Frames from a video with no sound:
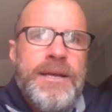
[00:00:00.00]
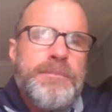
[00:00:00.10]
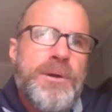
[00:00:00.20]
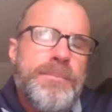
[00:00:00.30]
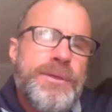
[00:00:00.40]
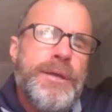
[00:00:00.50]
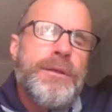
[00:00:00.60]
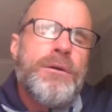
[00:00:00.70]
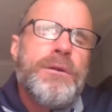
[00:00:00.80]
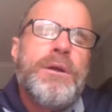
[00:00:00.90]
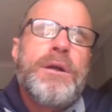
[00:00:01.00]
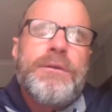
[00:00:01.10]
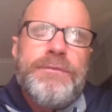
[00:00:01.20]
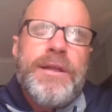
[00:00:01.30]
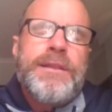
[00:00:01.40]
And you probably think,
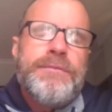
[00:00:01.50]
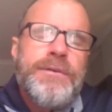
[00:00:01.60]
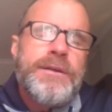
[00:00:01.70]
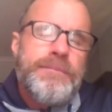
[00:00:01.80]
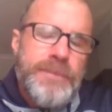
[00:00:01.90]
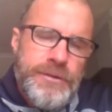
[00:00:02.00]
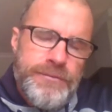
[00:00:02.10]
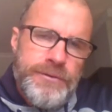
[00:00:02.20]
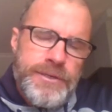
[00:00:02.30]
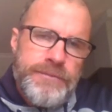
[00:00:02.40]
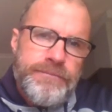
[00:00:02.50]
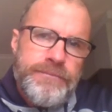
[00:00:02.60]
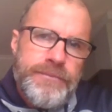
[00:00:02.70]
not another fucking midfielder.